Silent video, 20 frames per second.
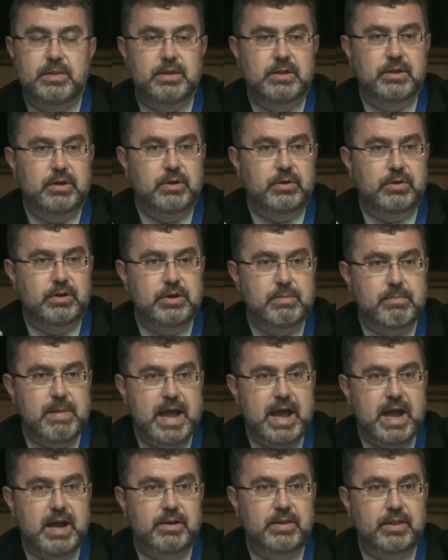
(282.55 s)
the, uh, the
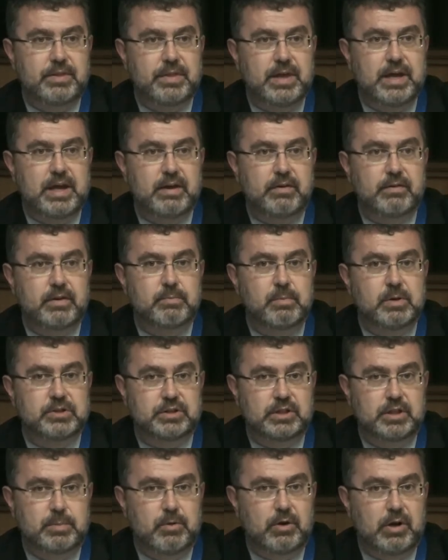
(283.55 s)
demand that they have
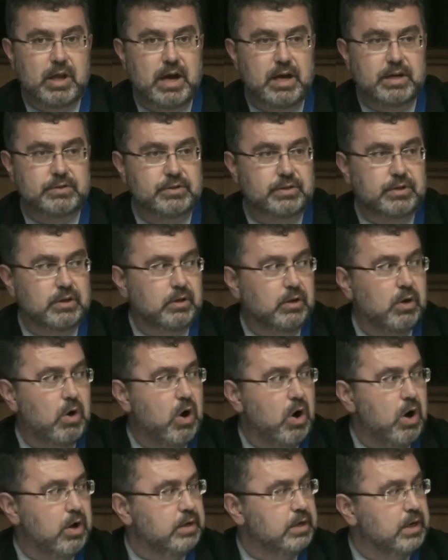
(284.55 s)
must liberalize their
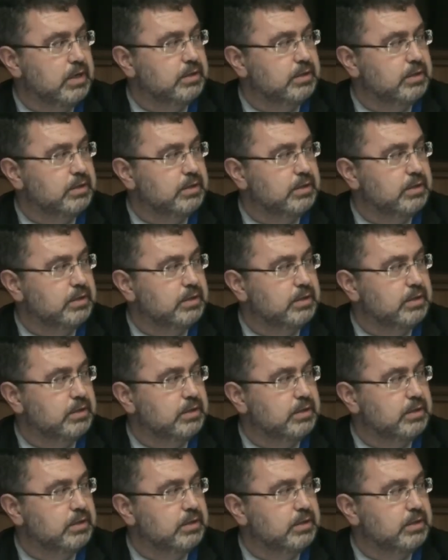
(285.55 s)
law.